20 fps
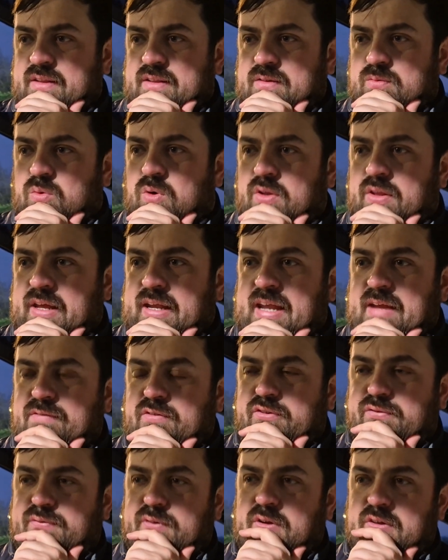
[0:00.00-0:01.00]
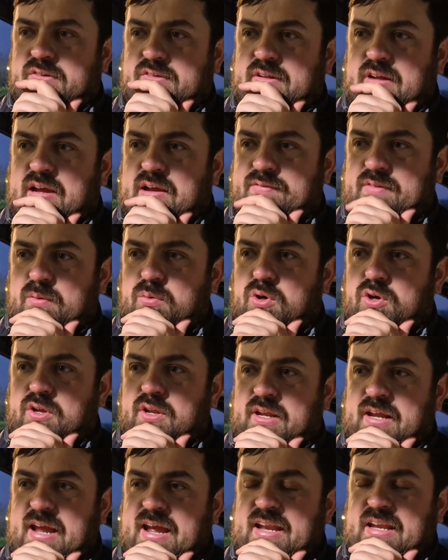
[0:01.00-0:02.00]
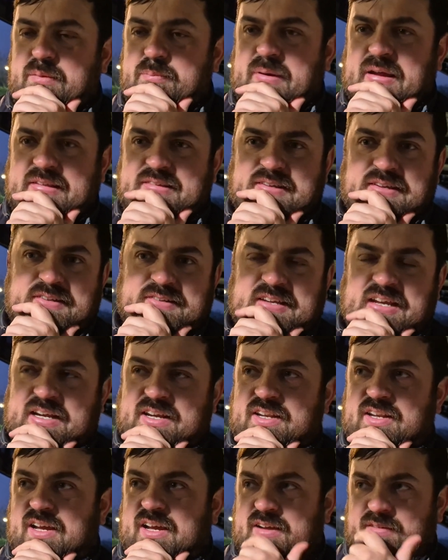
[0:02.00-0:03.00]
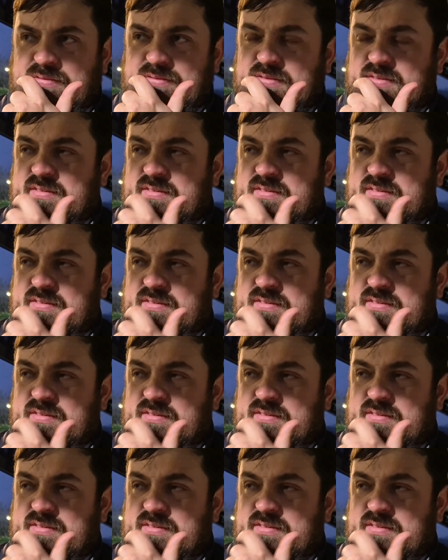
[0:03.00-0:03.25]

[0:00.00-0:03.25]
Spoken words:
what they gave us first half, they weren't going to get any better second half.